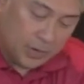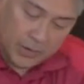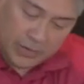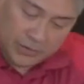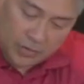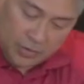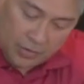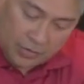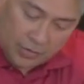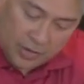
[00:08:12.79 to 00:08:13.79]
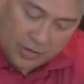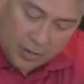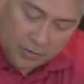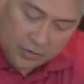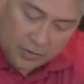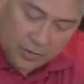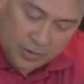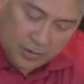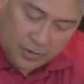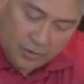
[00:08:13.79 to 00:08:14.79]
that's
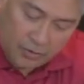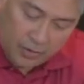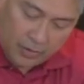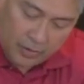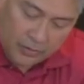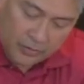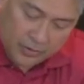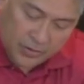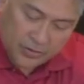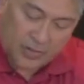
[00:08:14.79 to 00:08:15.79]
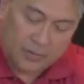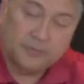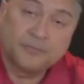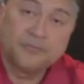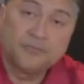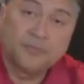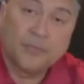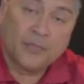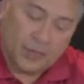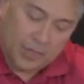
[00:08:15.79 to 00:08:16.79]
3,360.
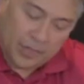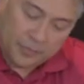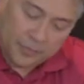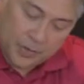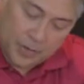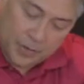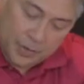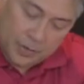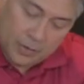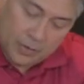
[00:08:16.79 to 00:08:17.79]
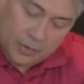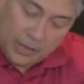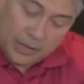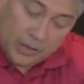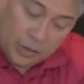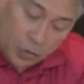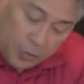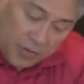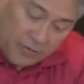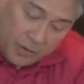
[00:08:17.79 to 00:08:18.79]
Okay. Then the new
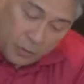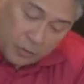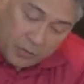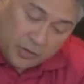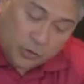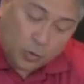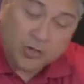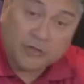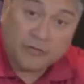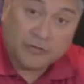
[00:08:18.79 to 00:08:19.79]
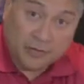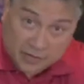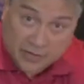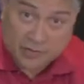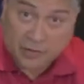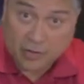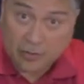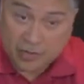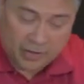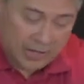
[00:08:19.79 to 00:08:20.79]
BV will be the 256 that are
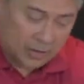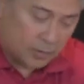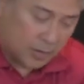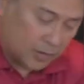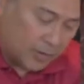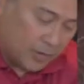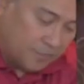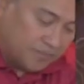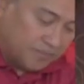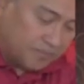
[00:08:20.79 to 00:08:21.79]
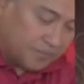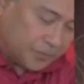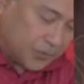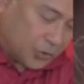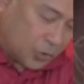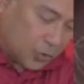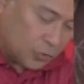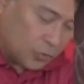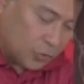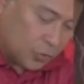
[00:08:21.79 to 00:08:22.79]
coming in that month.
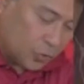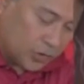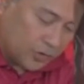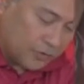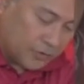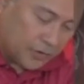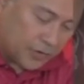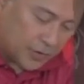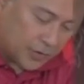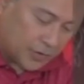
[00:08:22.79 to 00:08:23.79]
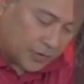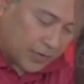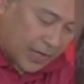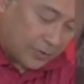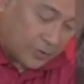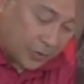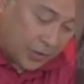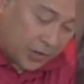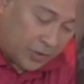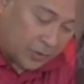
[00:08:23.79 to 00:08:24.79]
So 256 times
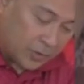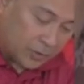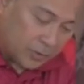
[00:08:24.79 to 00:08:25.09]
30,